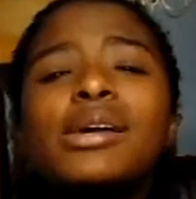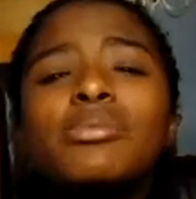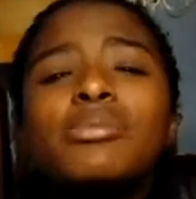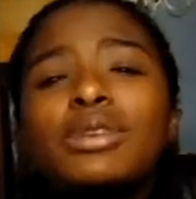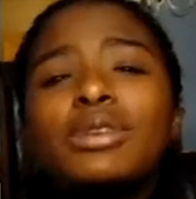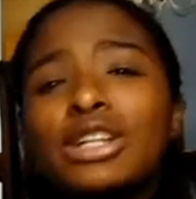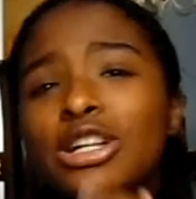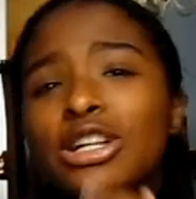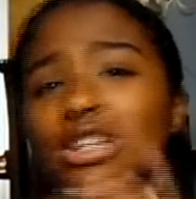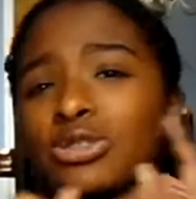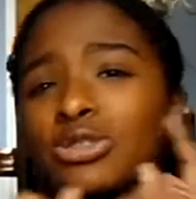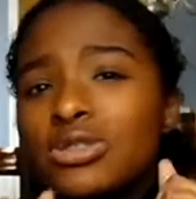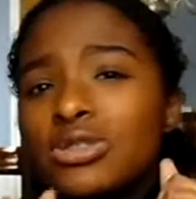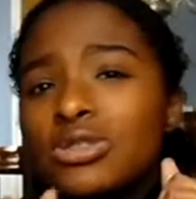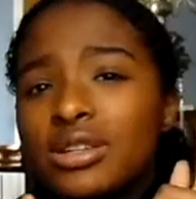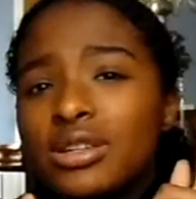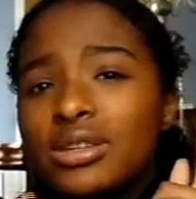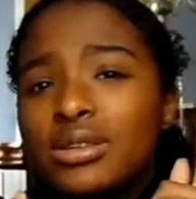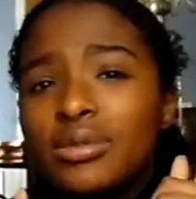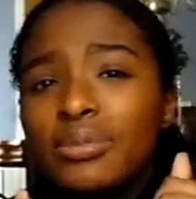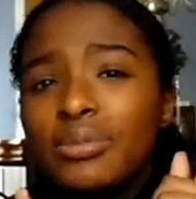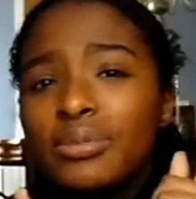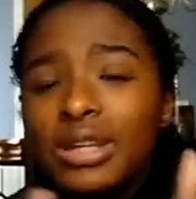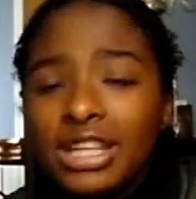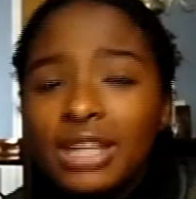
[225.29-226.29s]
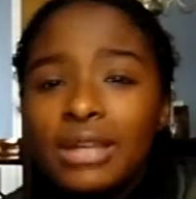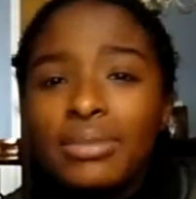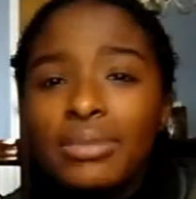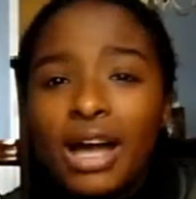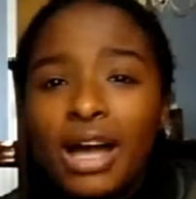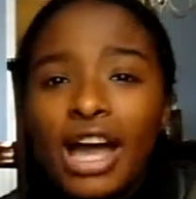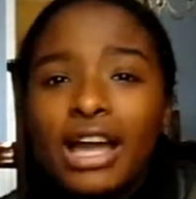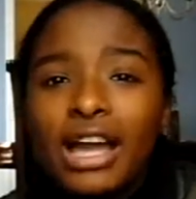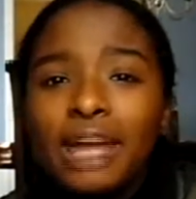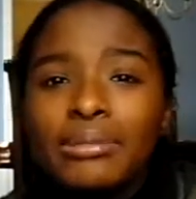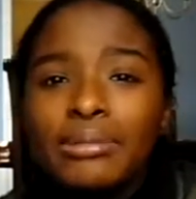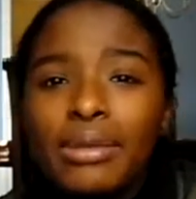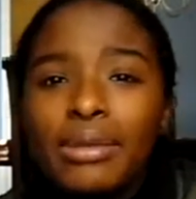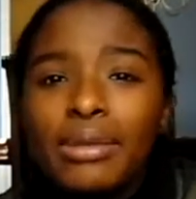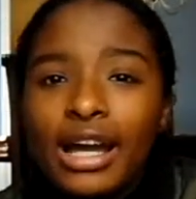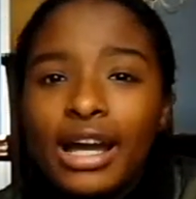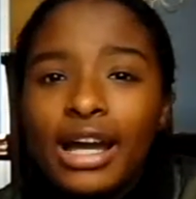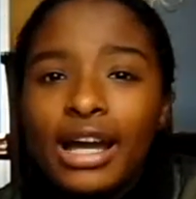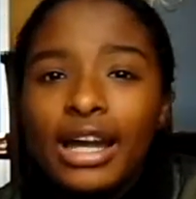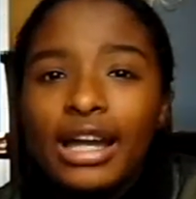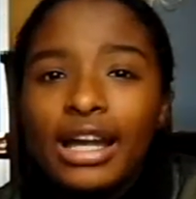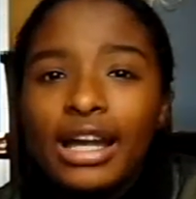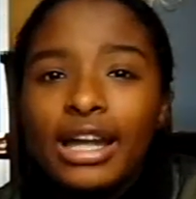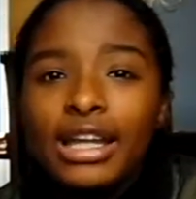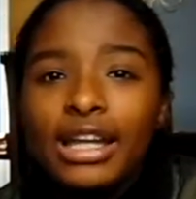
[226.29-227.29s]
I'm gonna do the meaning behind
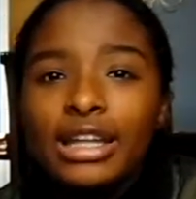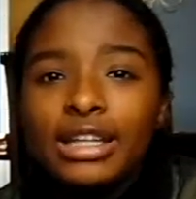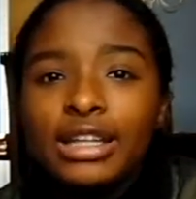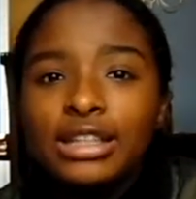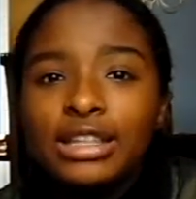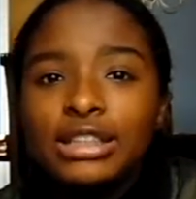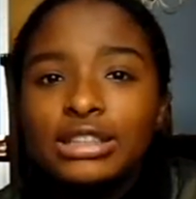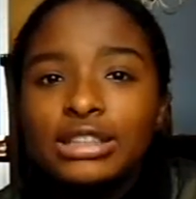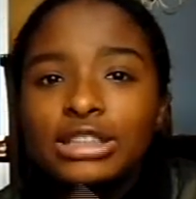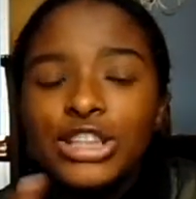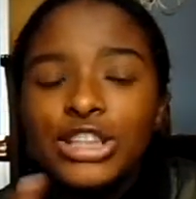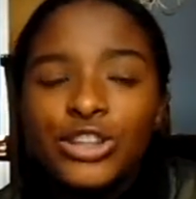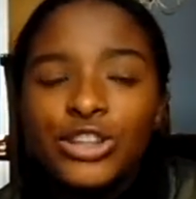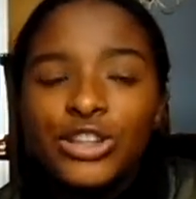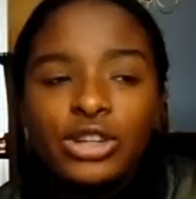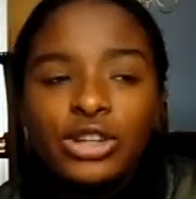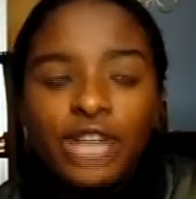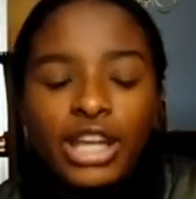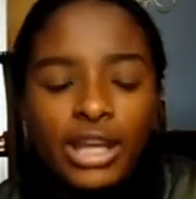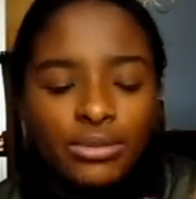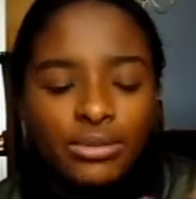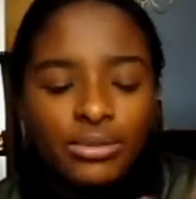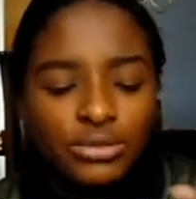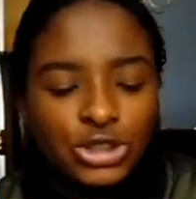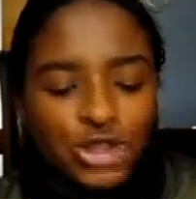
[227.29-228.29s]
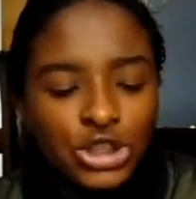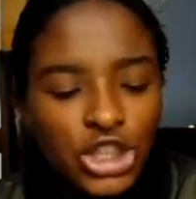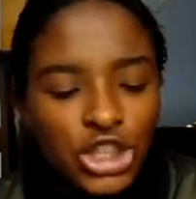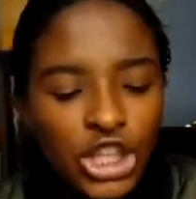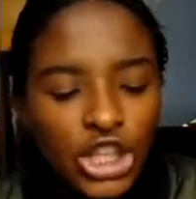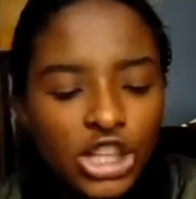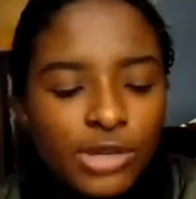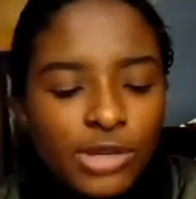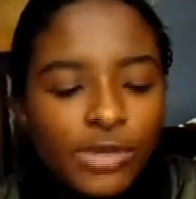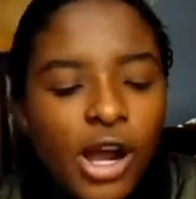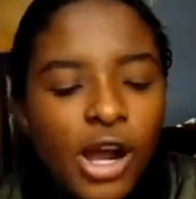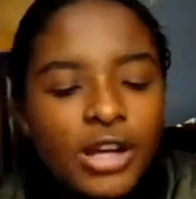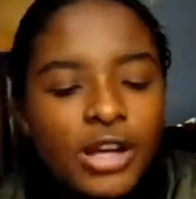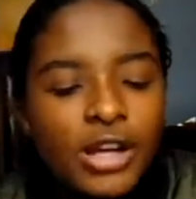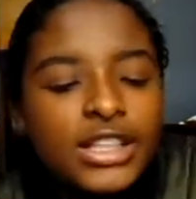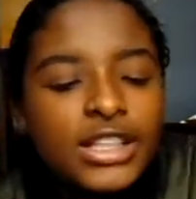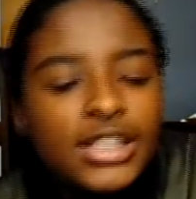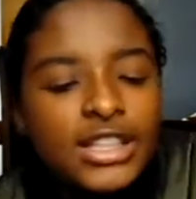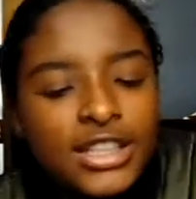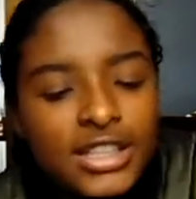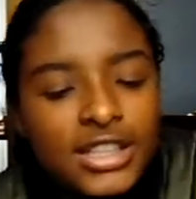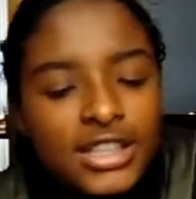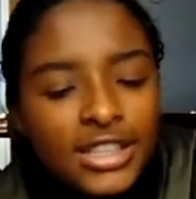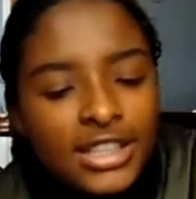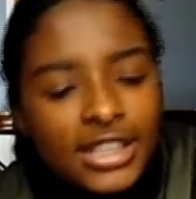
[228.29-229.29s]
my channel name,
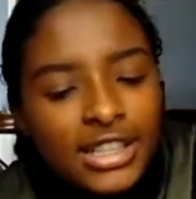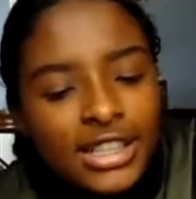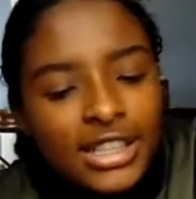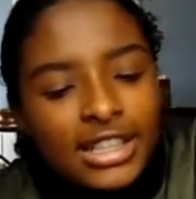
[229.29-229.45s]
ShadiaDamara.